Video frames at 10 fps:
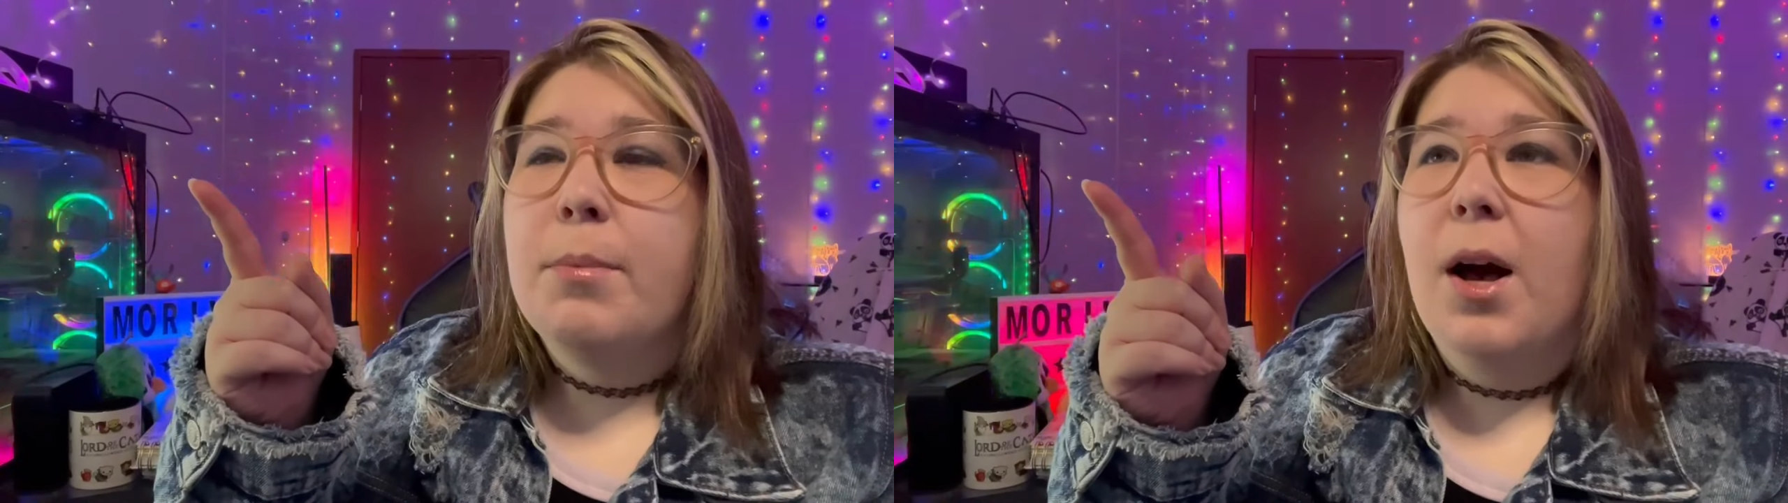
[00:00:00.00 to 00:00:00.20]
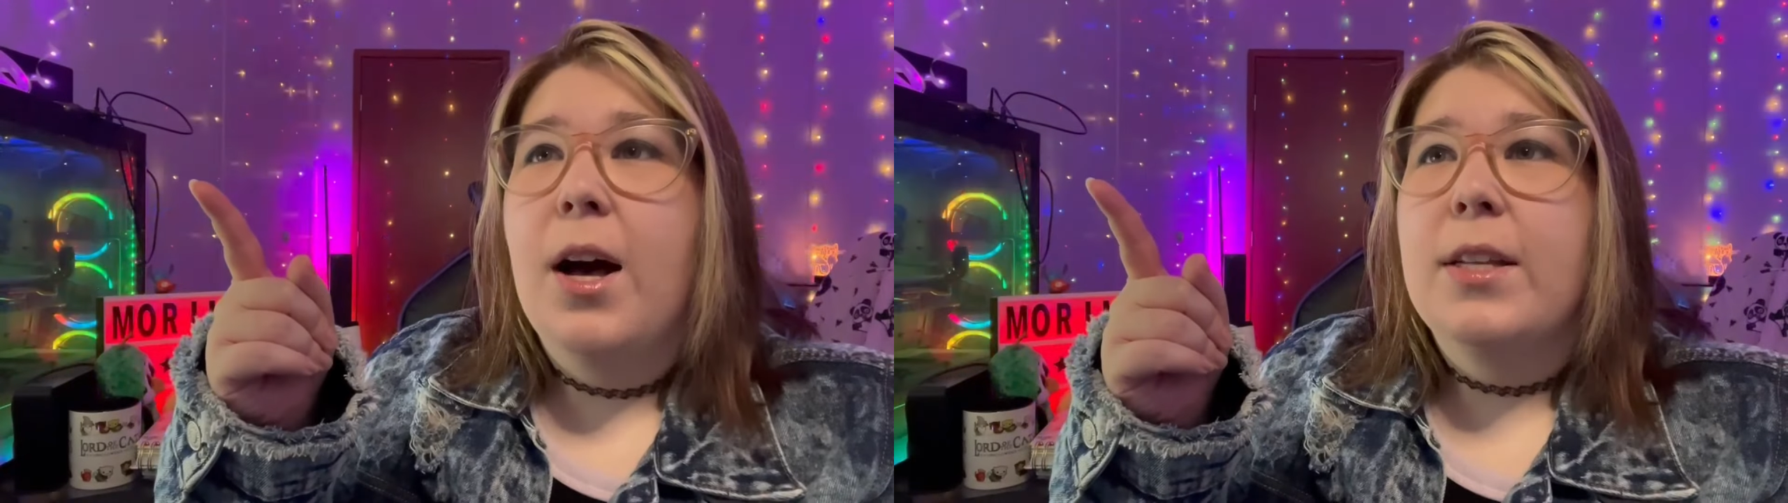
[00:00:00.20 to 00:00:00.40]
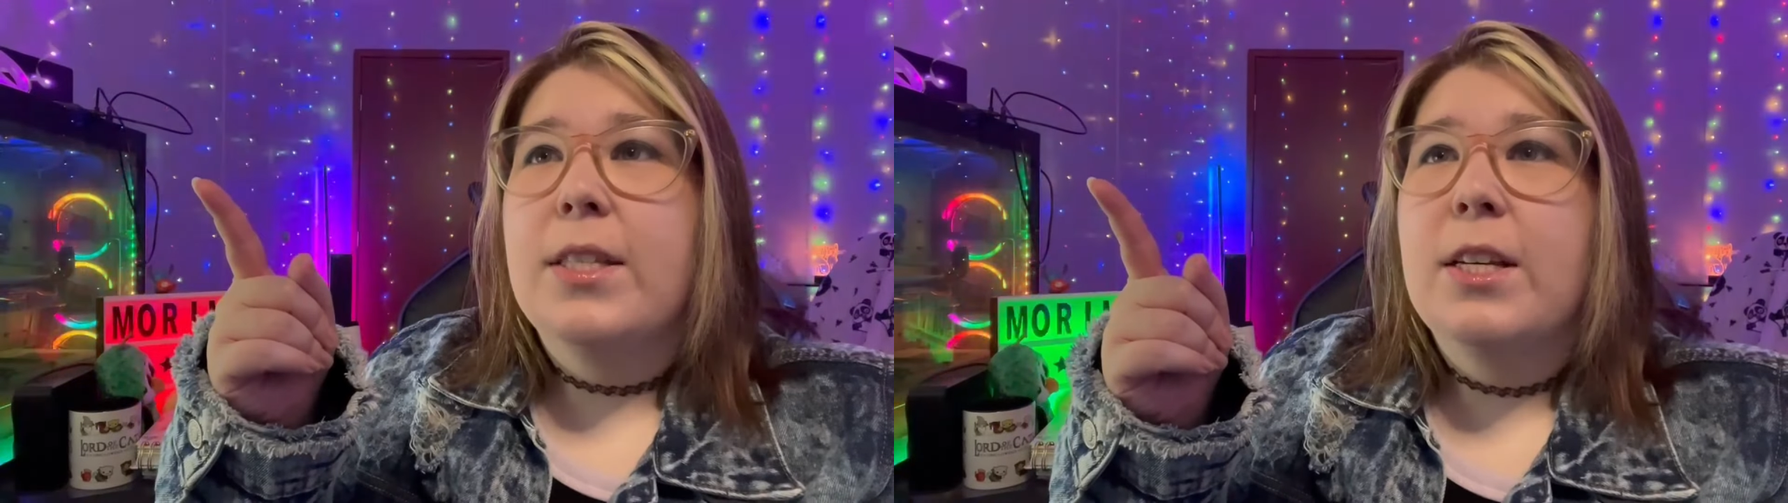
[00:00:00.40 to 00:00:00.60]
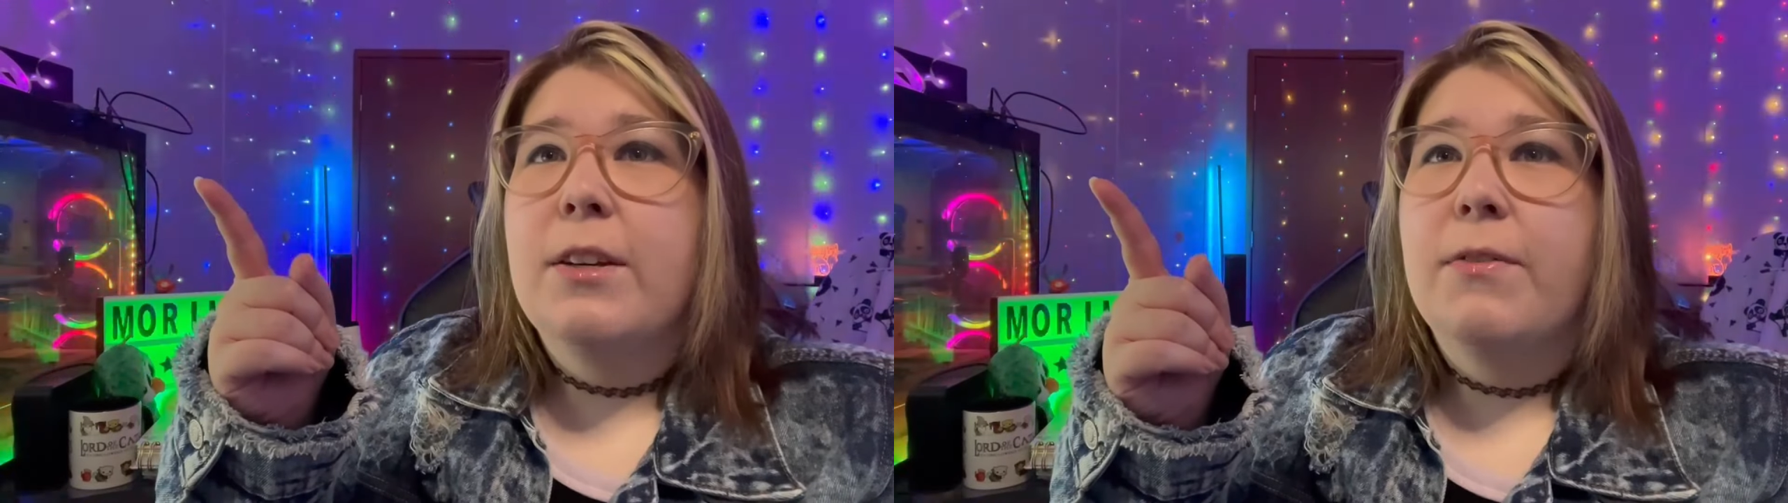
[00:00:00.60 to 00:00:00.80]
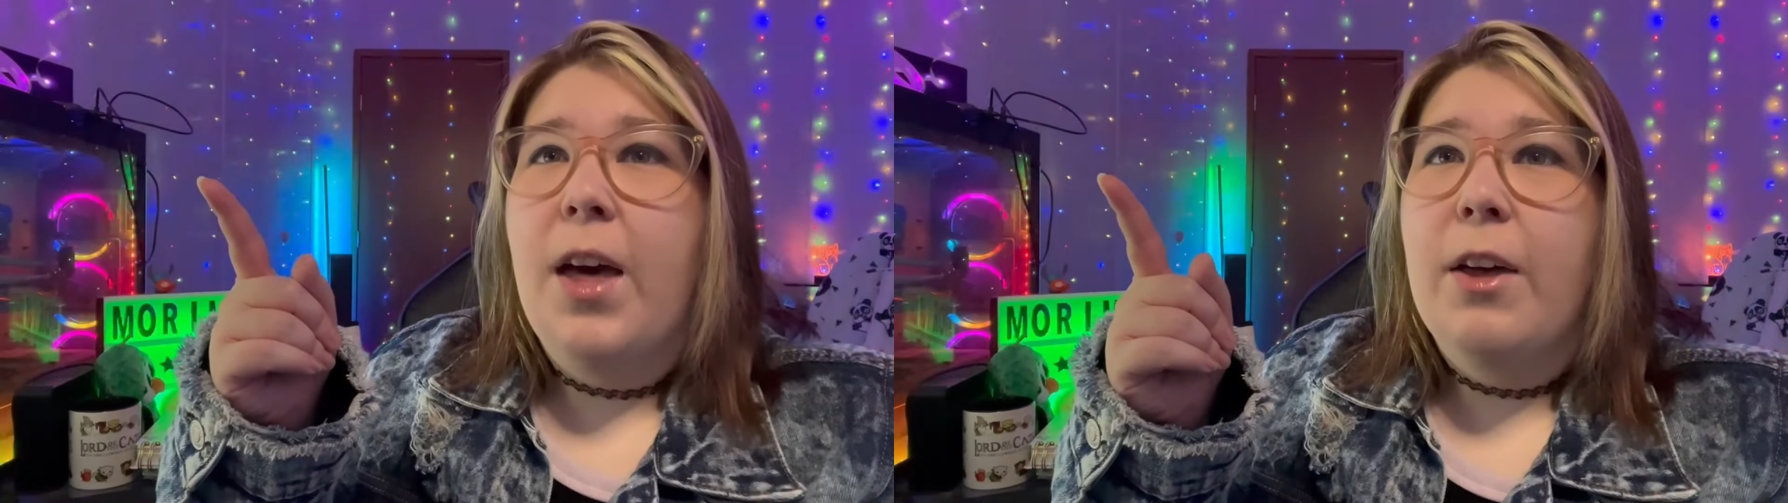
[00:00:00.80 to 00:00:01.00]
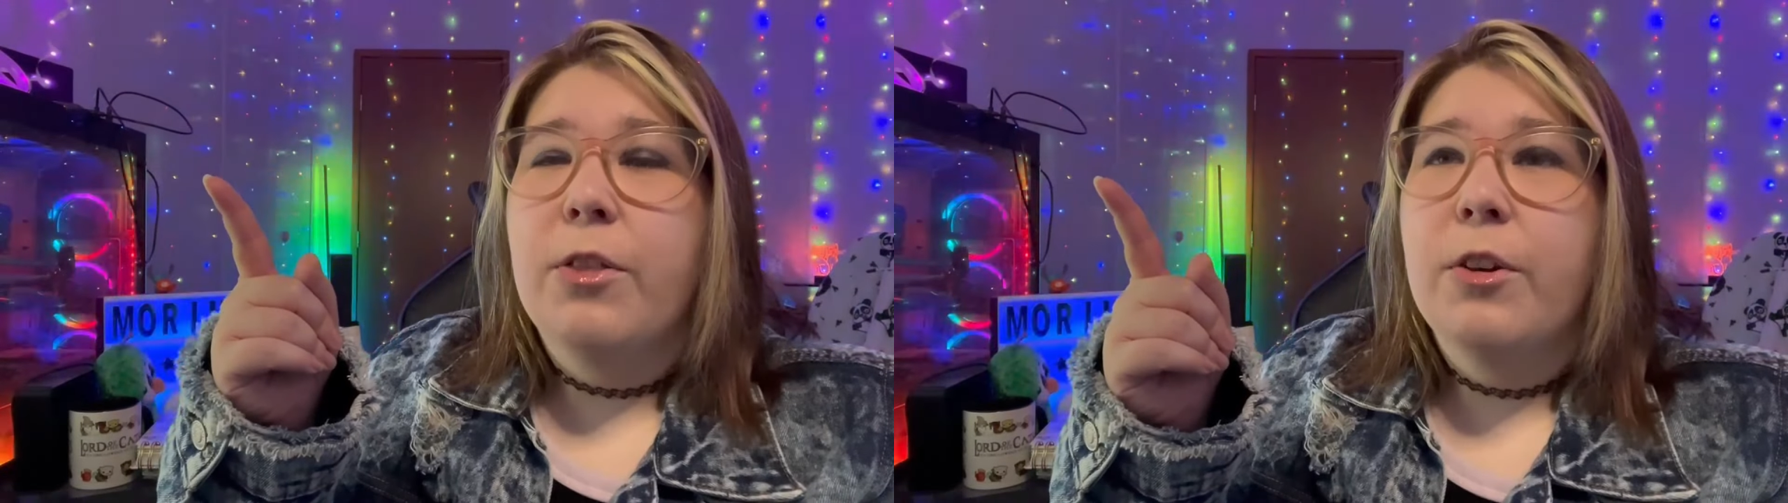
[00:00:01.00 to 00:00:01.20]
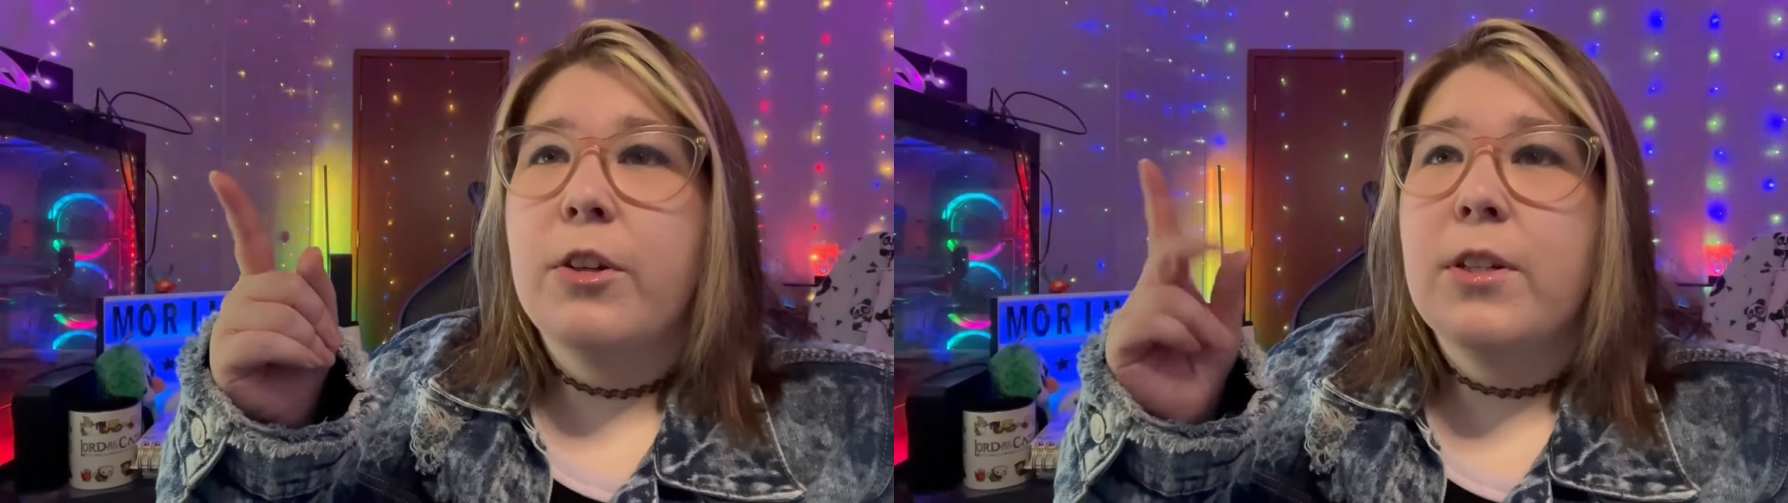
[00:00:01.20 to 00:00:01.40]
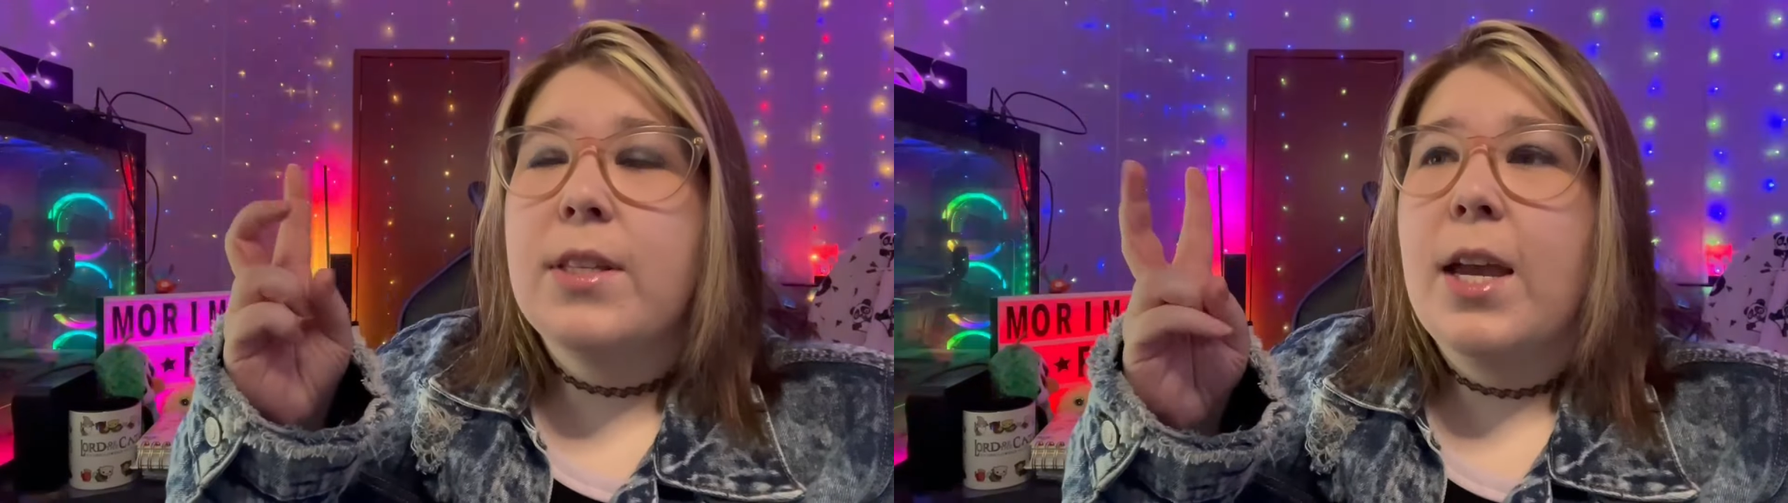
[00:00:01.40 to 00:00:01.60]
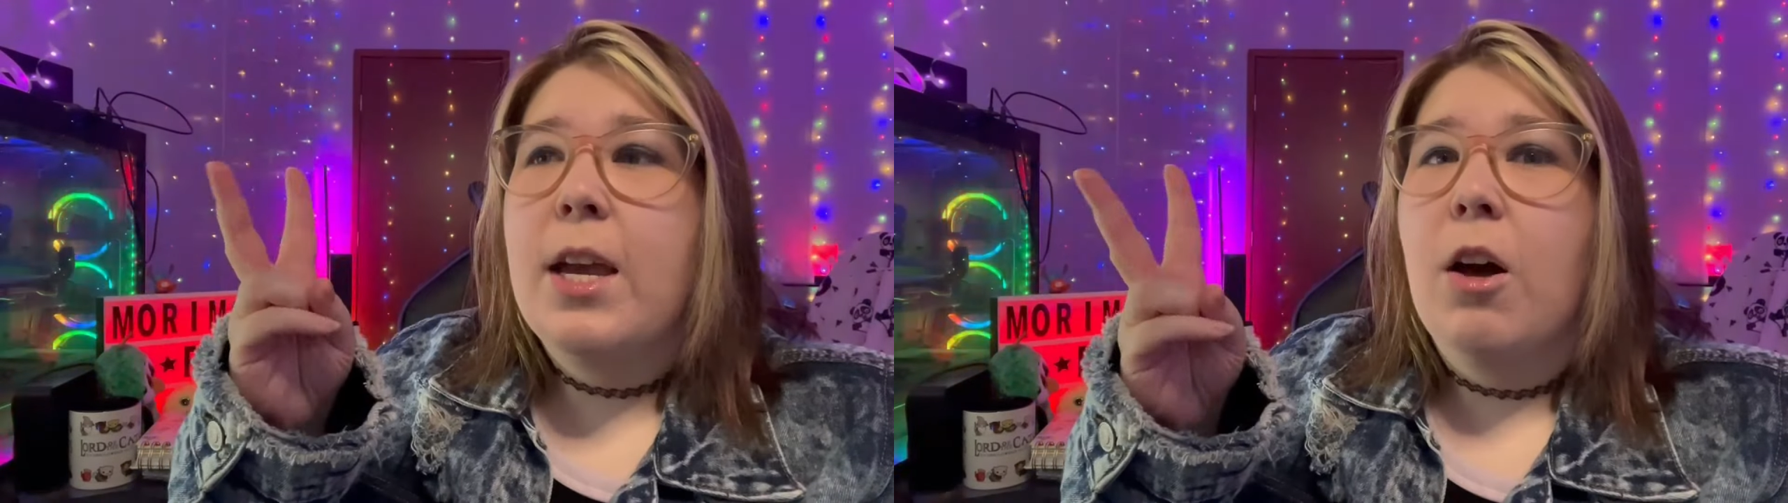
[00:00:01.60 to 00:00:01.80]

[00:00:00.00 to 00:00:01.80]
positive that Thursday